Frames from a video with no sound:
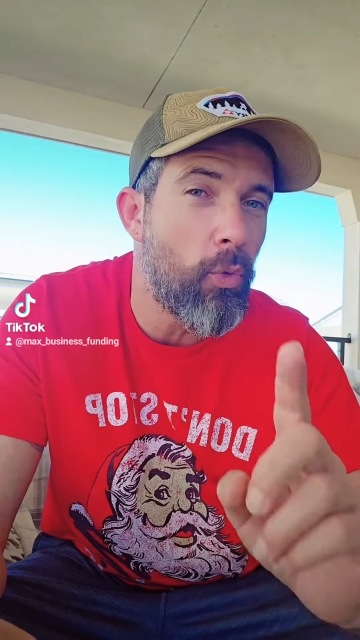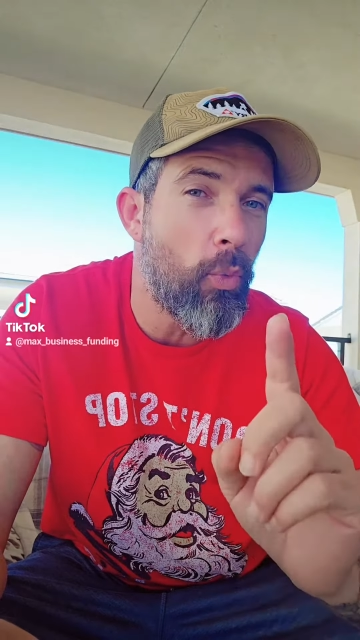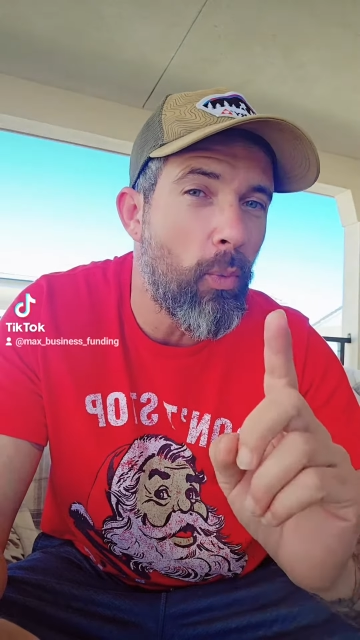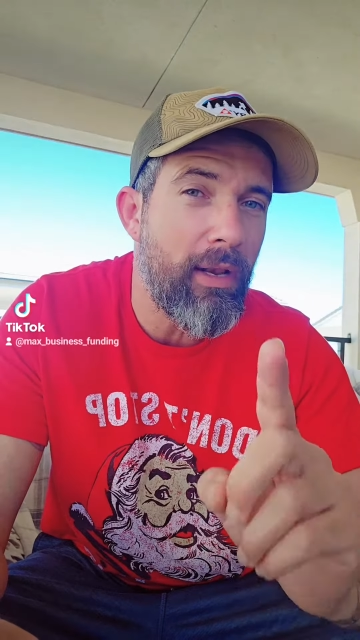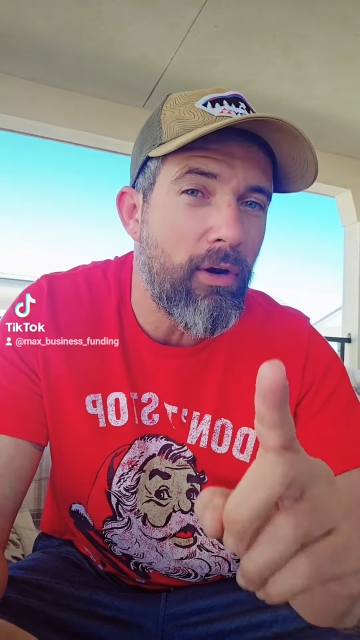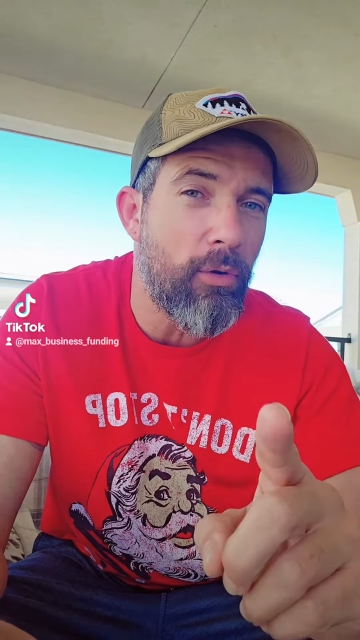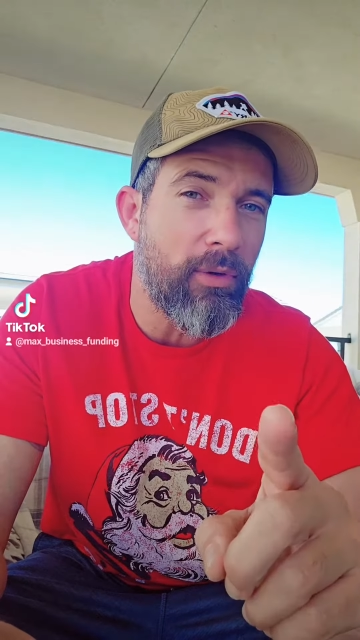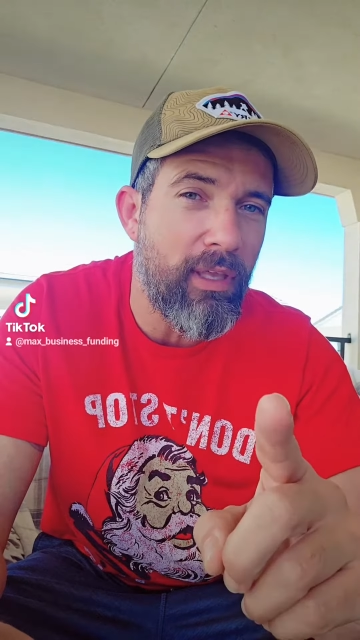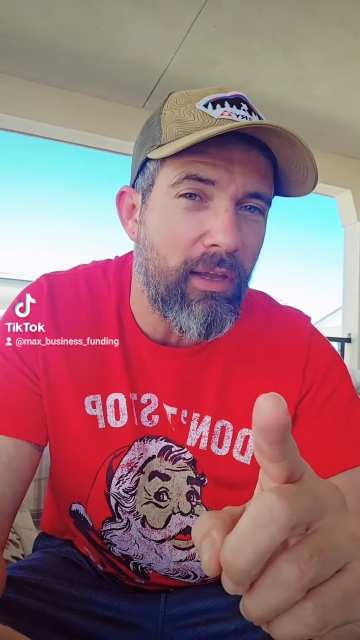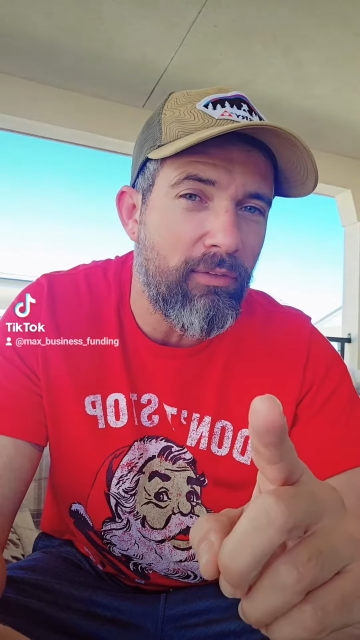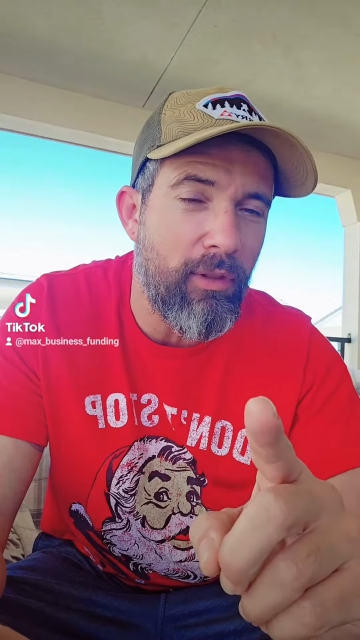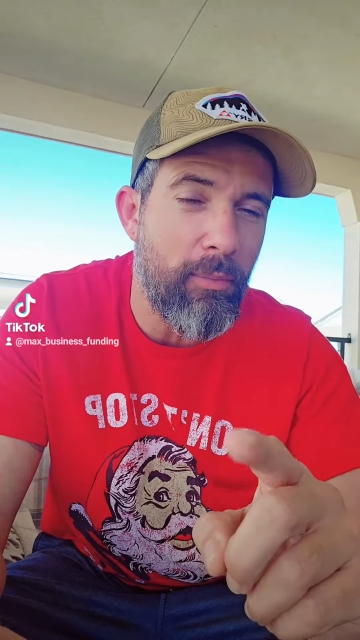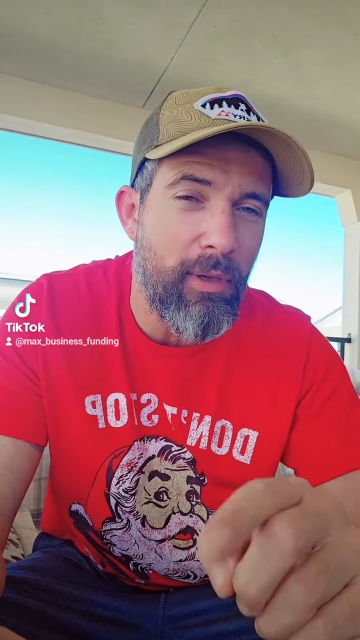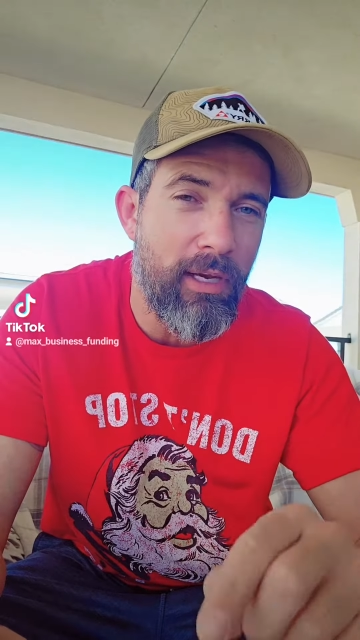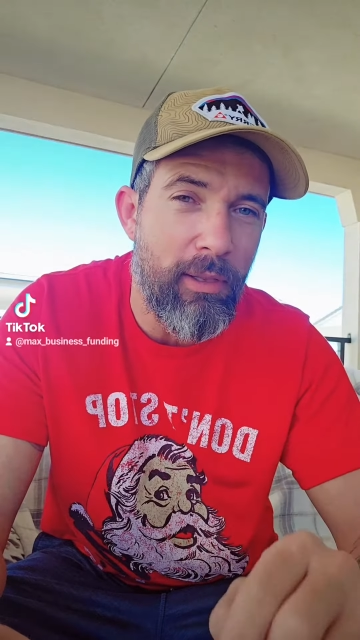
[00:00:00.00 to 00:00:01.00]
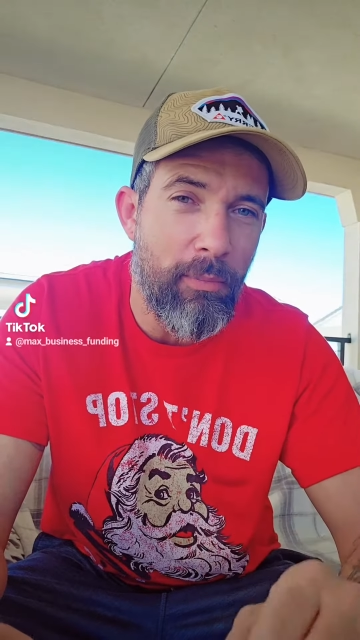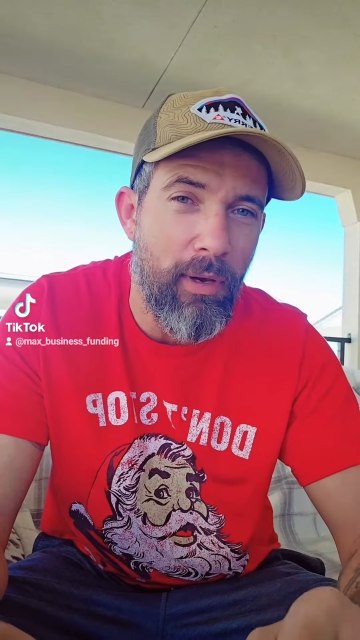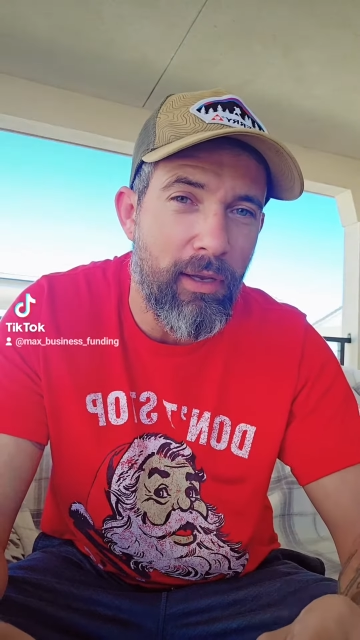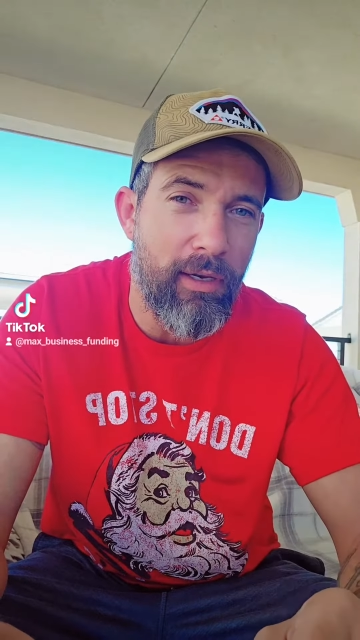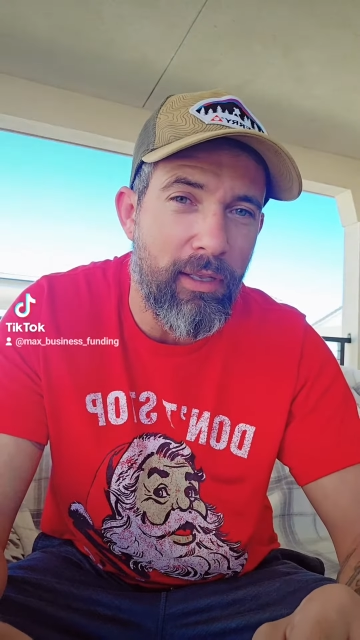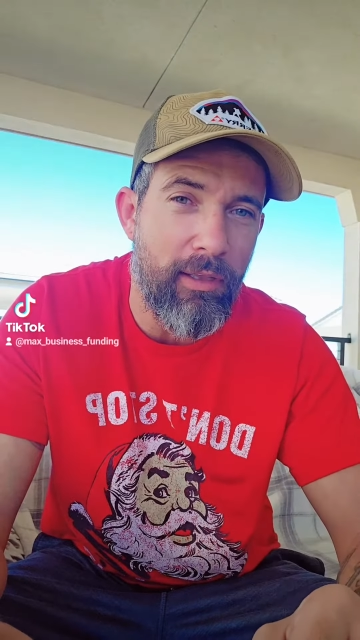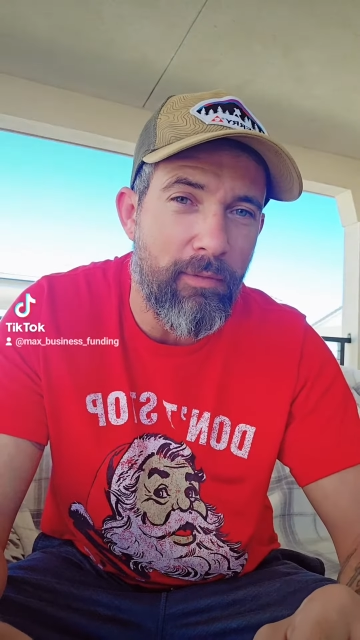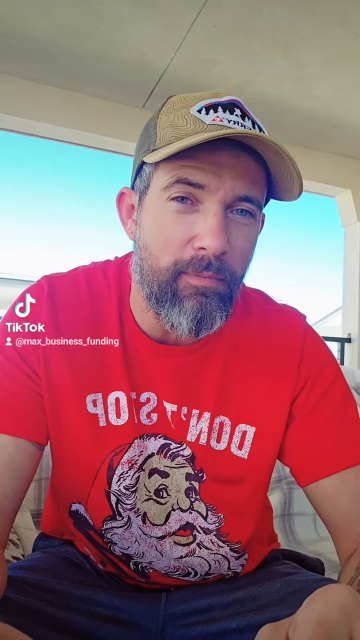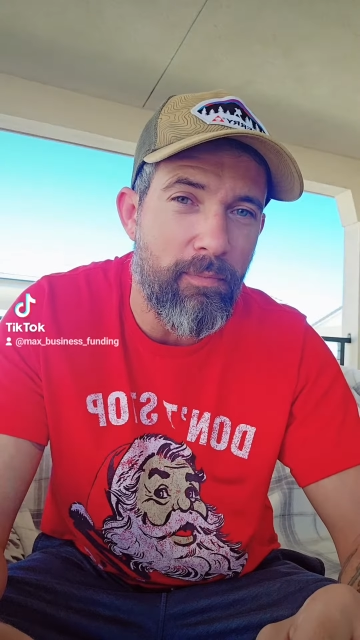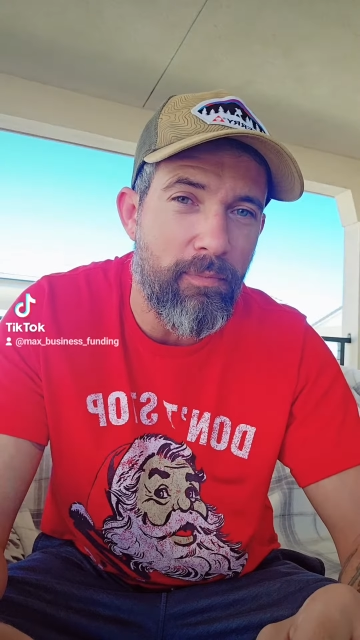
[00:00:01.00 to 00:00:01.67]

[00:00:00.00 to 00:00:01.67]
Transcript: We don't give them any money.